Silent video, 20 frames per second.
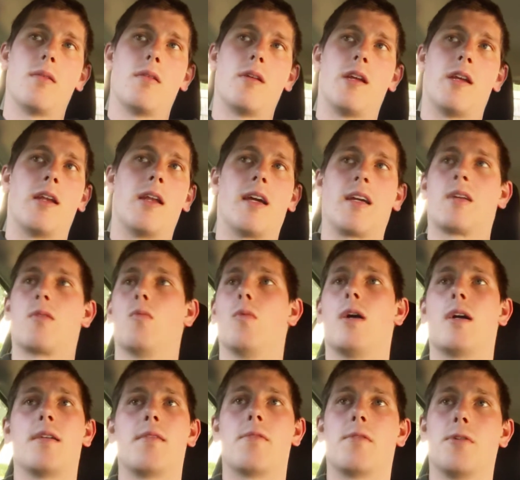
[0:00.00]
in like
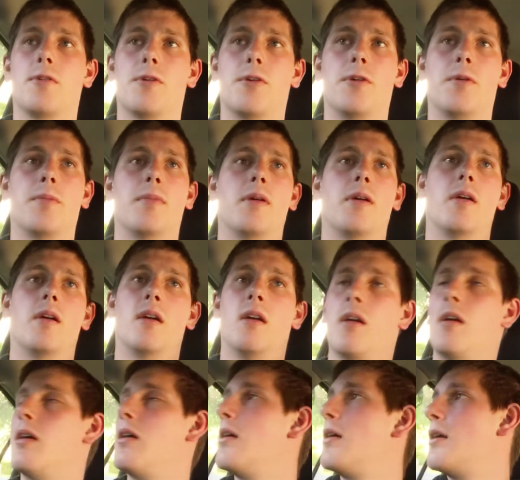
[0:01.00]
one room,
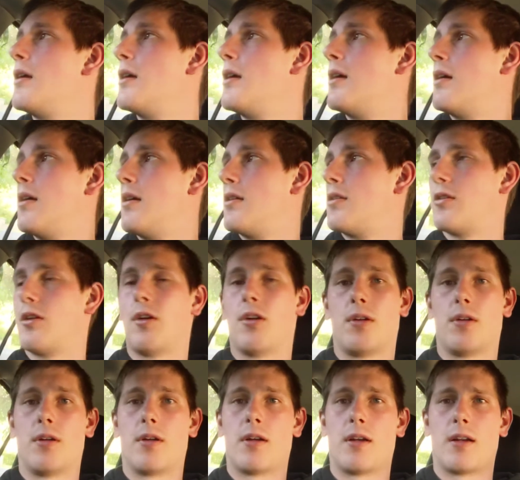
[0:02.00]

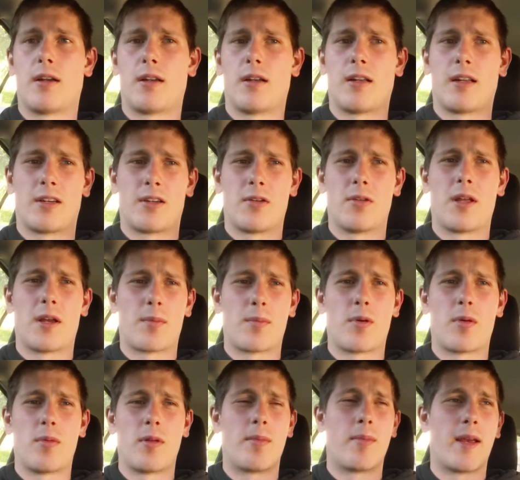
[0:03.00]
so I could like
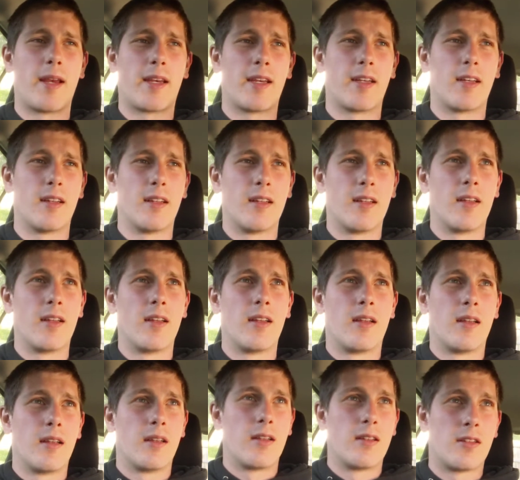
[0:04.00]
probably make it.
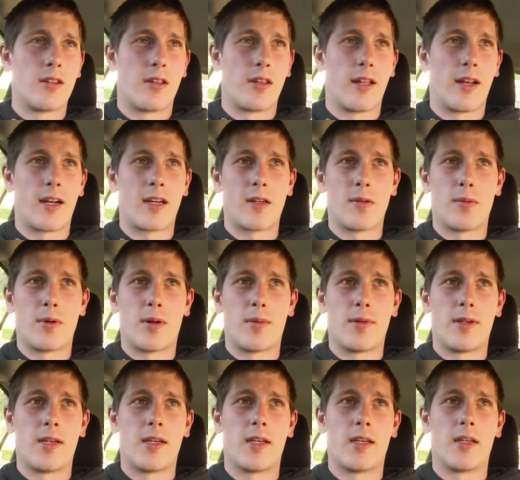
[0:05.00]
So then I could
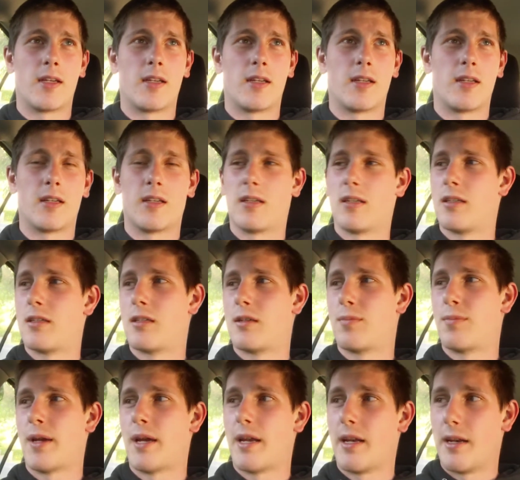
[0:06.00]
probably
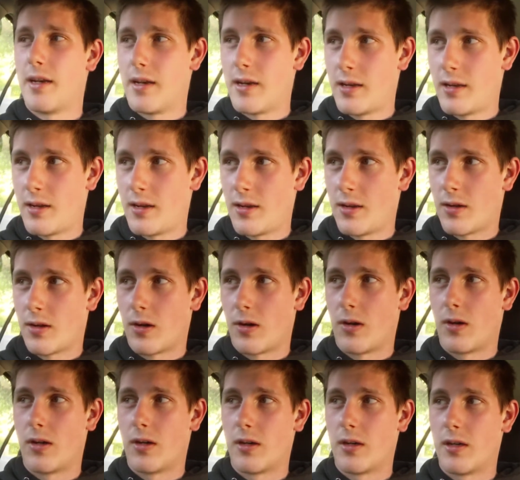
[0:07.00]
spend
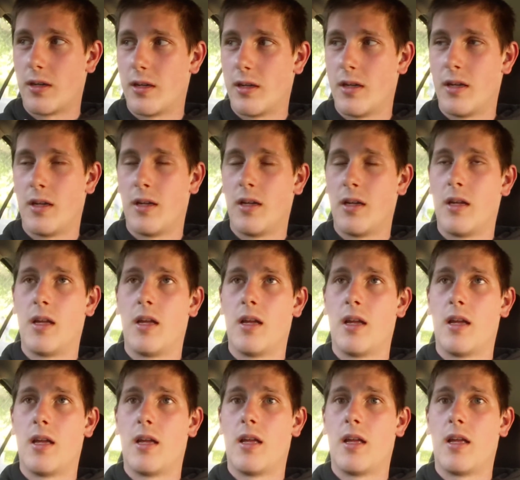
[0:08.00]
on
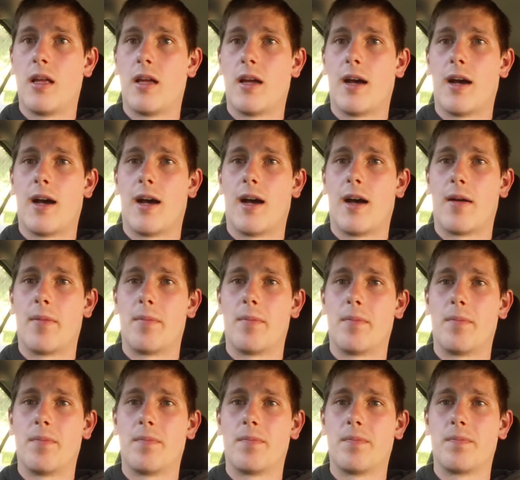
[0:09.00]

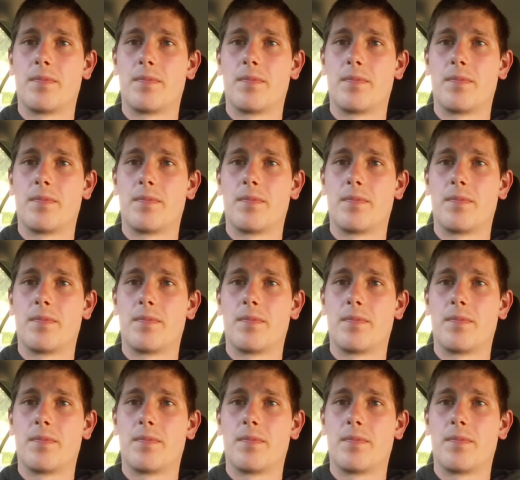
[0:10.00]
um,